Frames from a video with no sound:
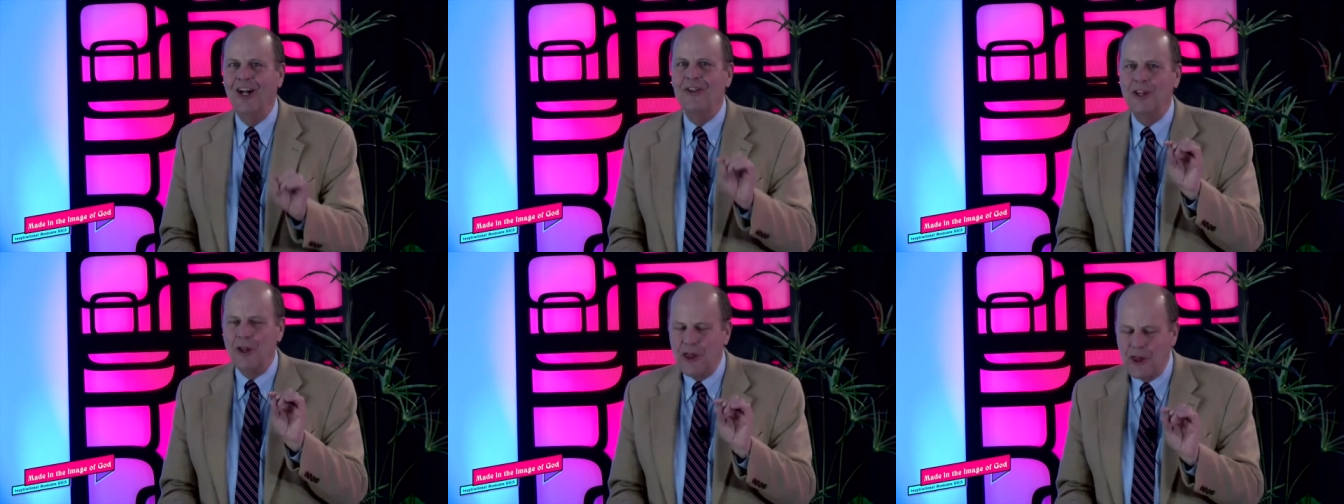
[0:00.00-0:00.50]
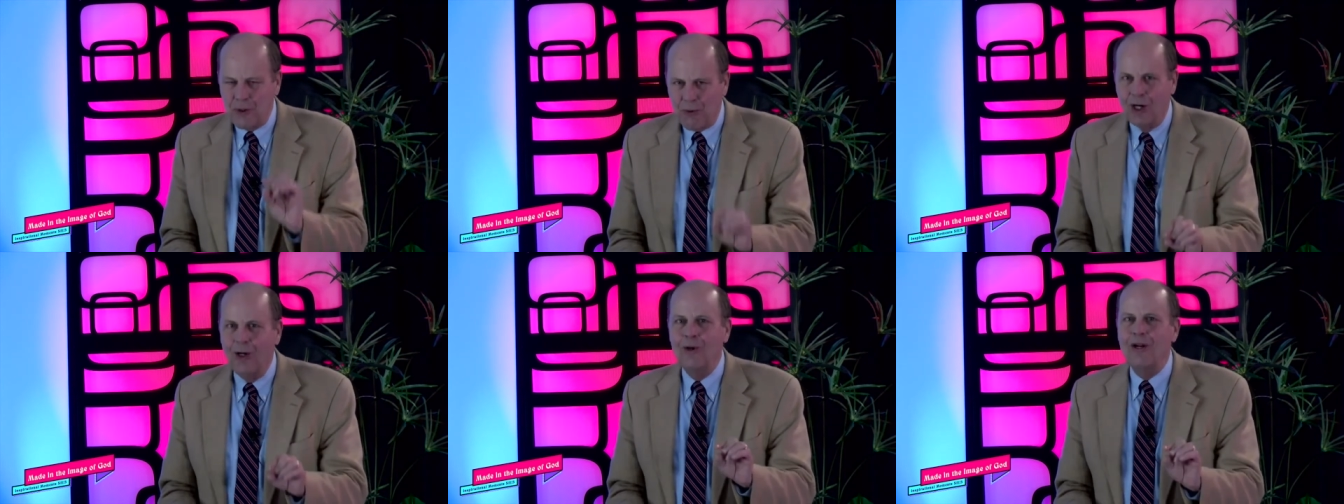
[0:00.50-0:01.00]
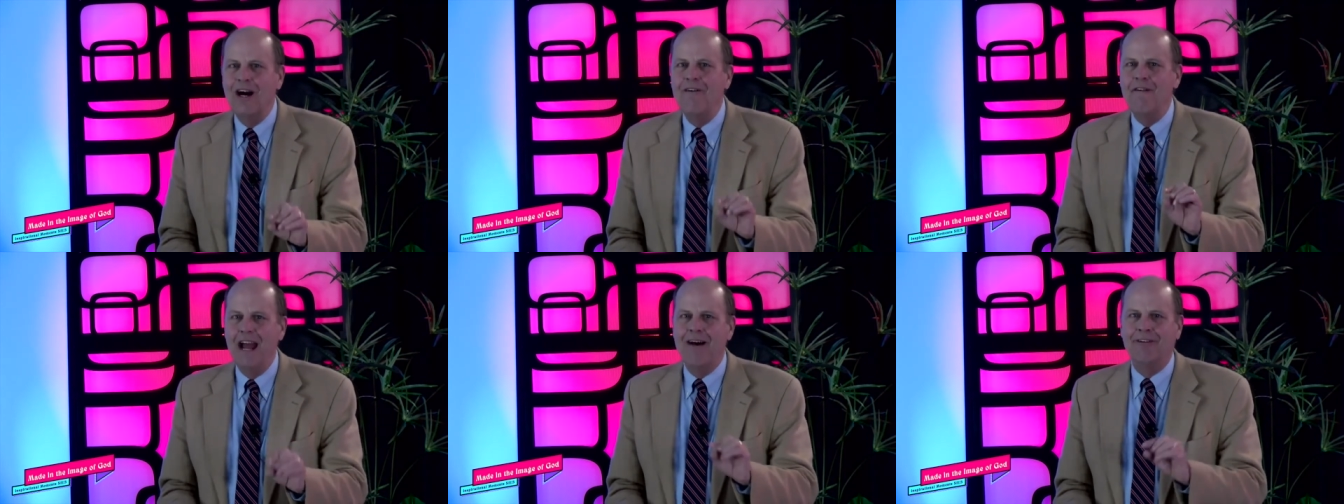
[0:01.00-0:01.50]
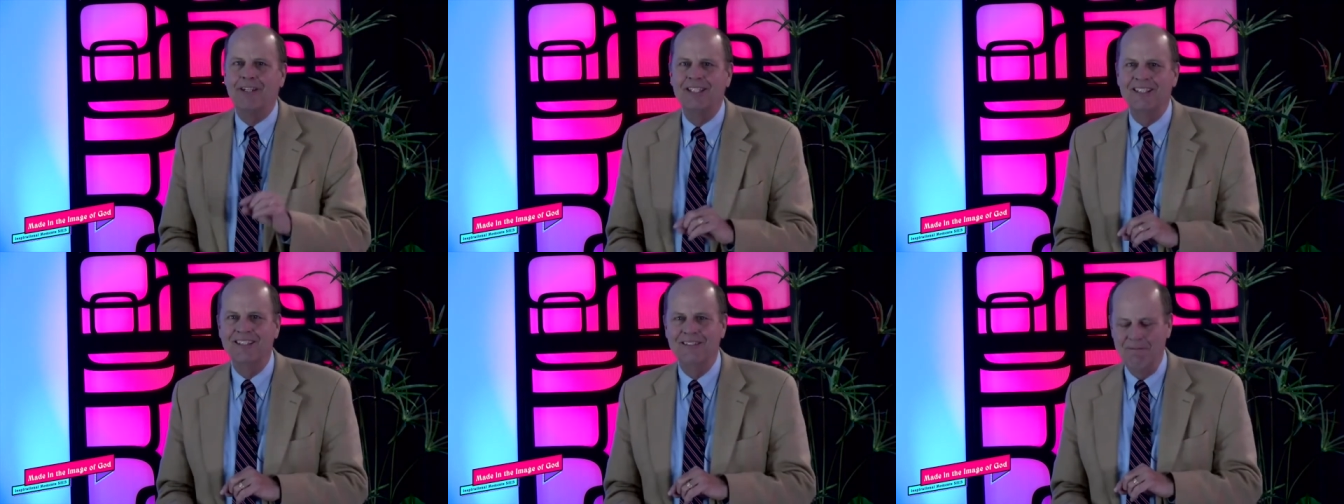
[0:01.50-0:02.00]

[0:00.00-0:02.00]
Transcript: on the throne of heaven.